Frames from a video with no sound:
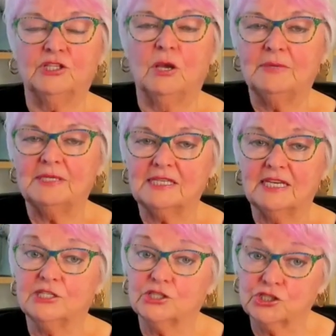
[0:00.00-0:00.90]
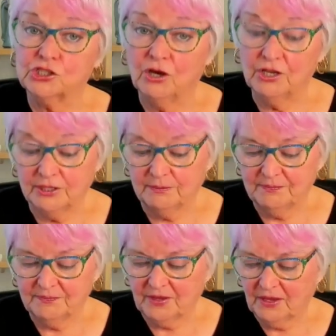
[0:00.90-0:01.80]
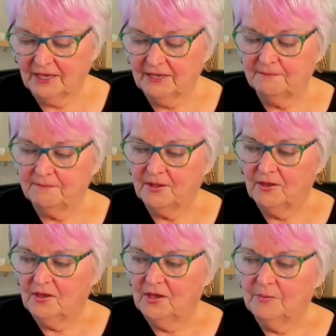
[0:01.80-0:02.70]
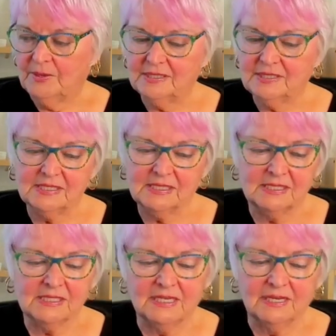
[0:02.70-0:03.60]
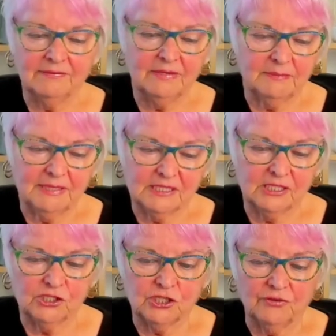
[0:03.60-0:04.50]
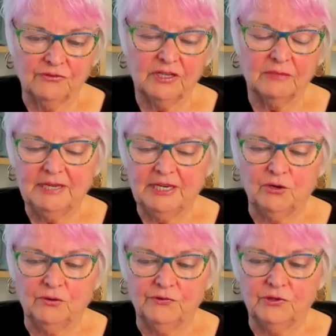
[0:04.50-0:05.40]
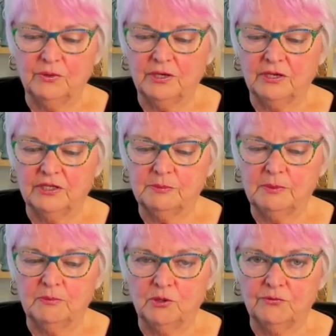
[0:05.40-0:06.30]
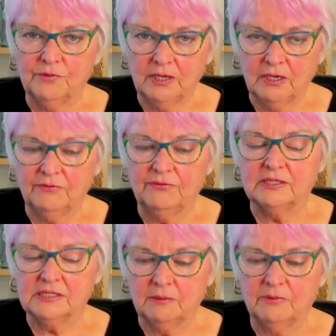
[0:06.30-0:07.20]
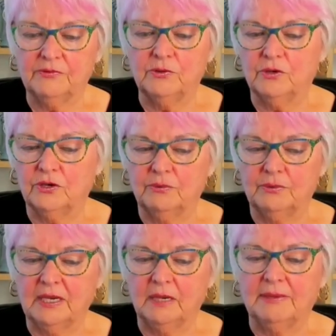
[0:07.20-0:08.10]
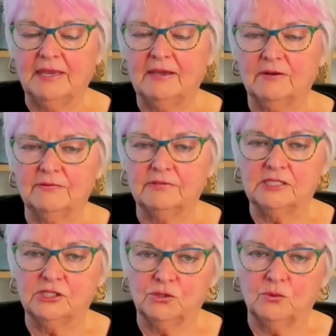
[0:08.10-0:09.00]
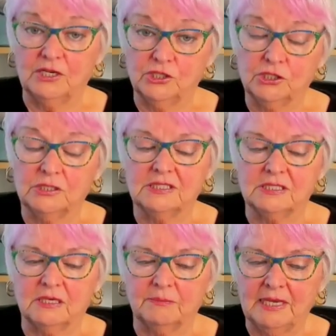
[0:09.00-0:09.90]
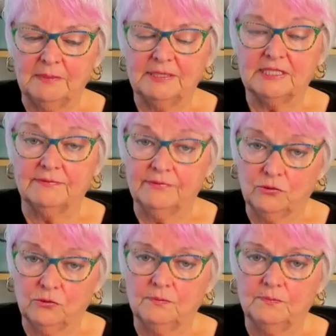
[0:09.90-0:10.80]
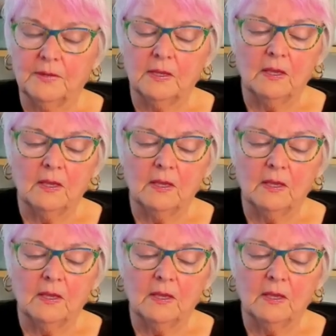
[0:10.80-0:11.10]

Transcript: Don't be scared to shine them. Okay. Pisces, it's a lovely message. I feel many of you are going to be moving. I feel some of you are going to be coming out of situations that are maybe difficult